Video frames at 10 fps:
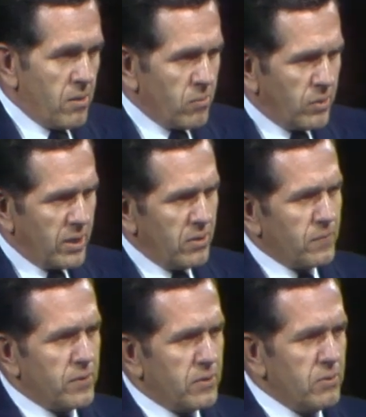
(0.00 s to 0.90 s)
Well,
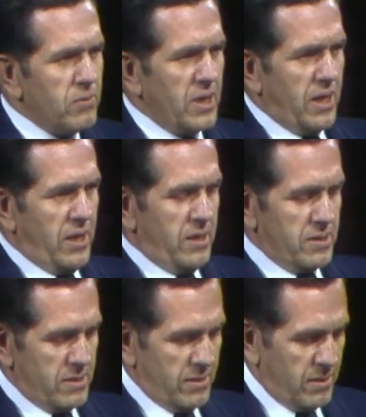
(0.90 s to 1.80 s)
for 2
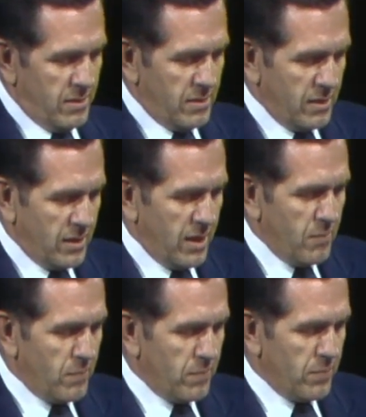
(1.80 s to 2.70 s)
days, the
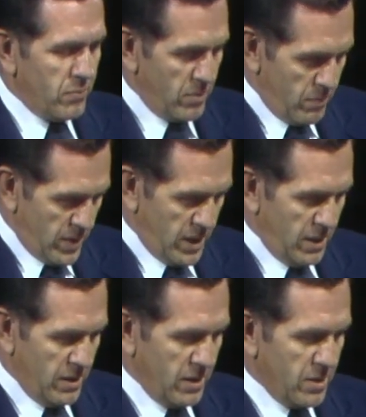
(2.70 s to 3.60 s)
company
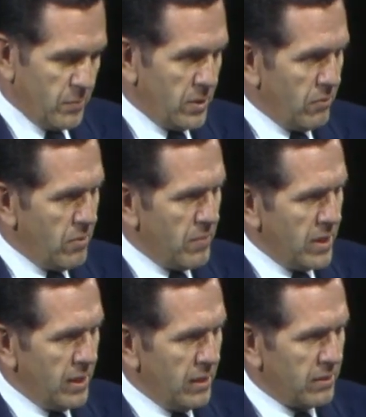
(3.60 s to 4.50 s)

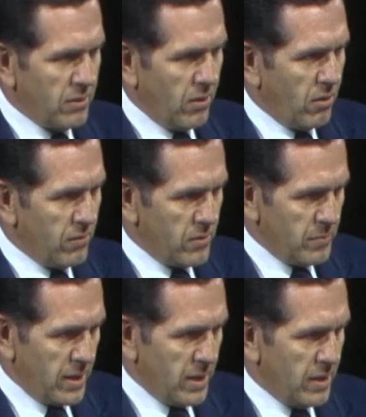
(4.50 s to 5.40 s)
remained, and all of the
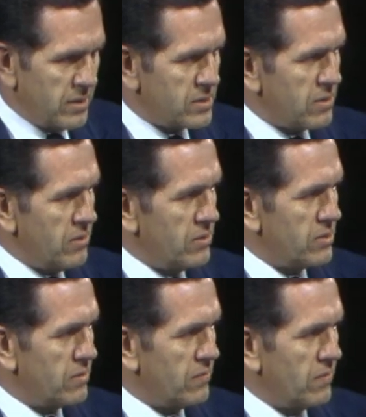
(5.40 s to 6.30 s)
men
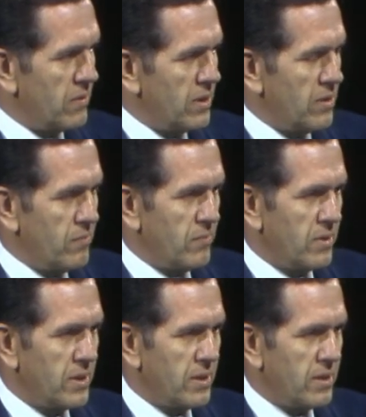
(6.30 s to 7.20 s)
searched for him.
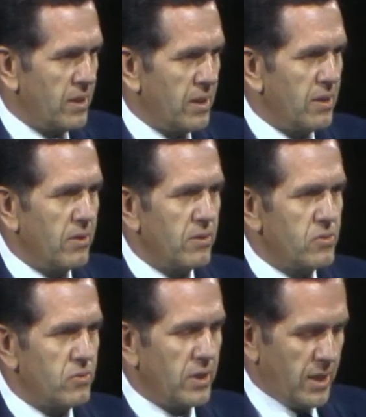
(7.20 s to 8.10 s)
Then on
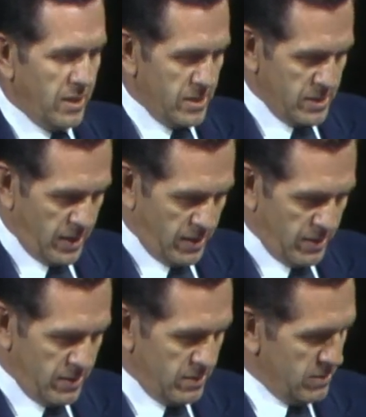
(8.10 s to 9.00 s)
July the
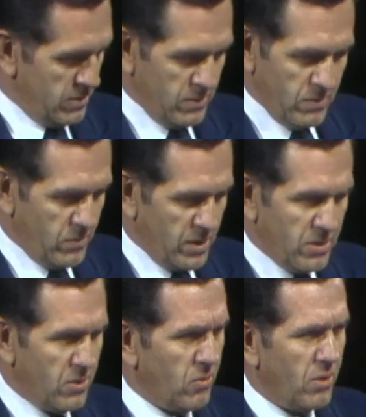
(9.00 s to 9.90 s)
2nd, with
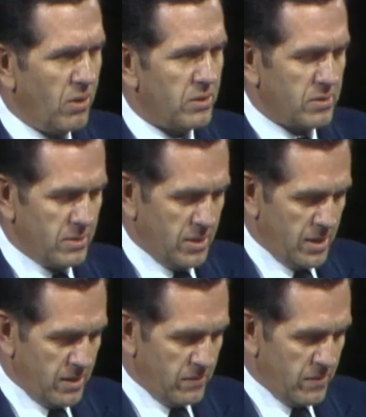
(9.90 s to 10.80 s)
no
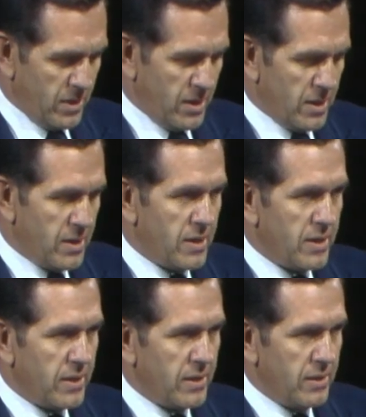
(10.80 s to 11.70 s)
alternative,
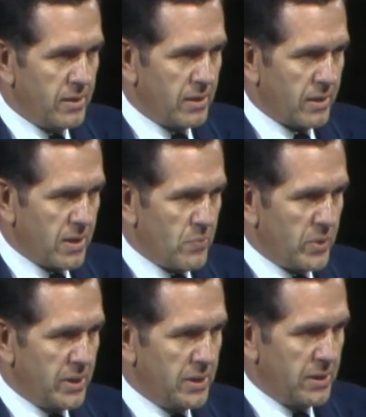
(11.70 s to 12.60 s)
the
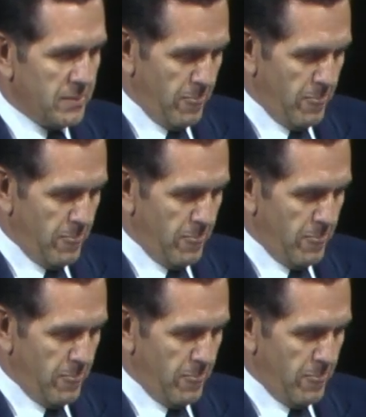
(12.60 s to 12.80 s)
company